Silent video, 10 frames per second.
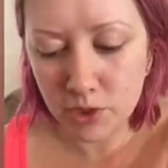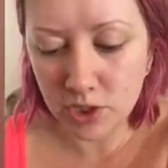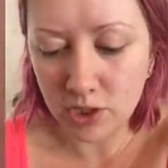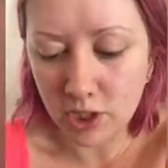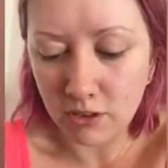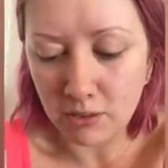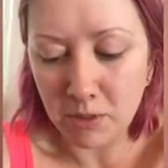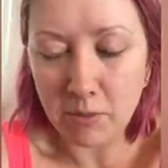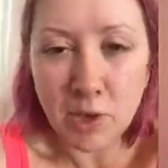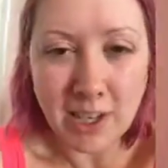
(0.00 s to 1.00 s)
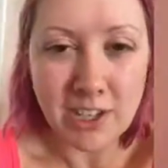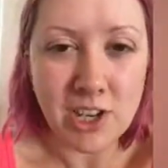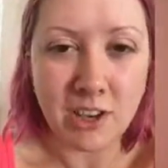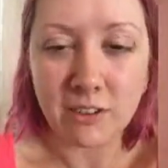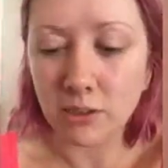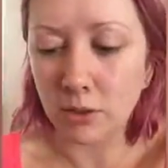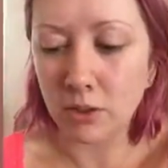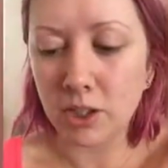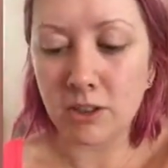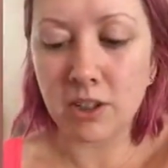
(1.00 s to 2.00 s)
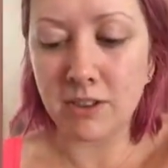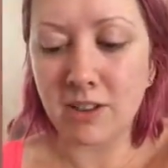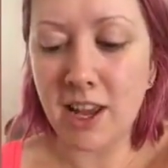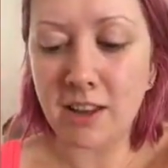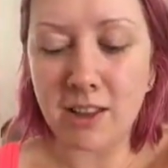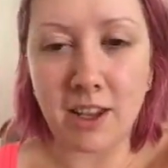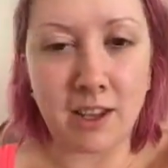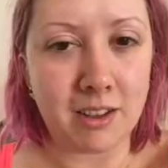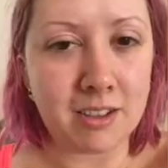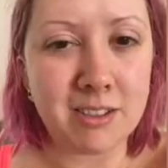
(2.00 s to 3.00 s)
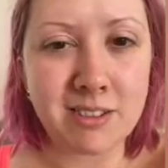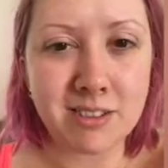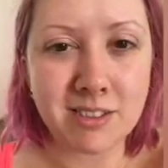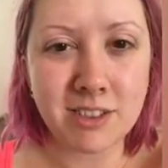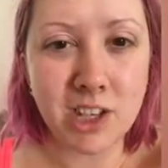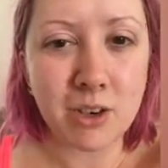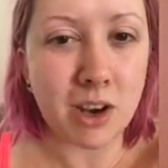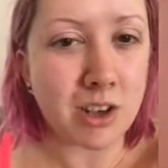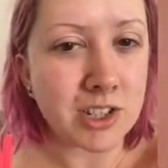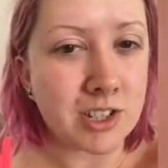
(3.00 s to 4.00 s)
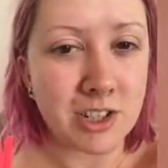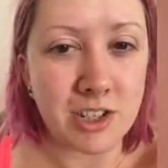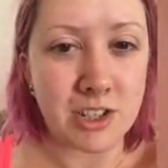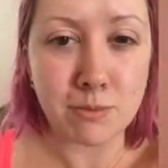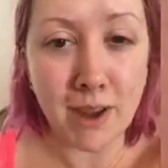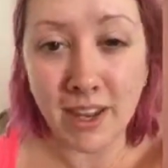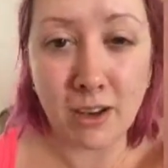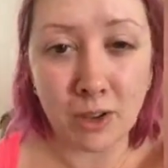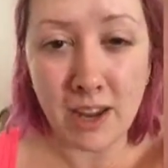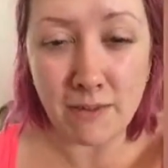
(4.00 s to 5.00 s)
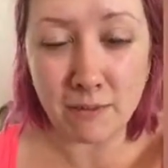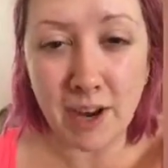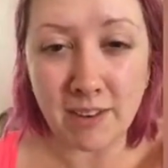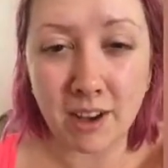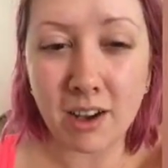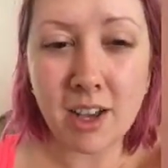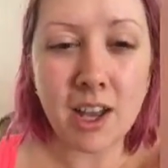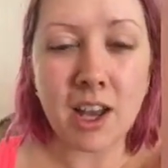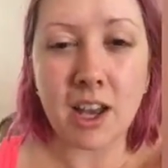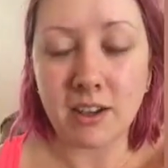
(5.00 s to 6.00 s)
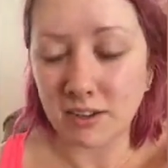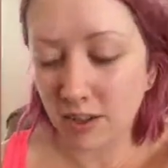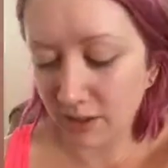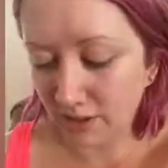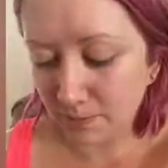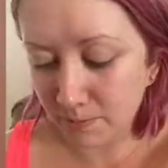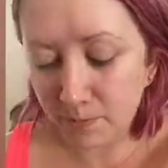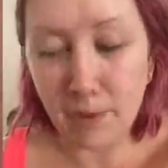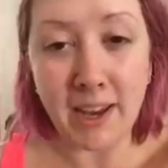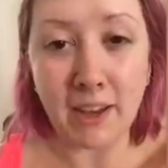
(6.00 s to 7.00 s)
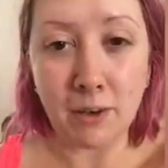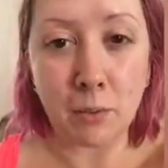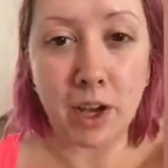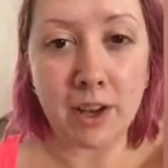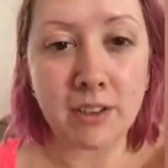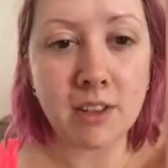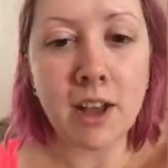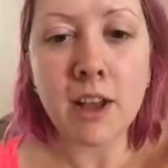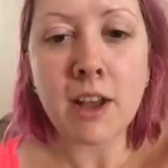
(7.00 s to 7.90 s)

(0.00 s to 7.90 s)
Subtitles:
just to use something really gentle, because anything too harsh is going to just make it look even redder, and it's going to make it look worse.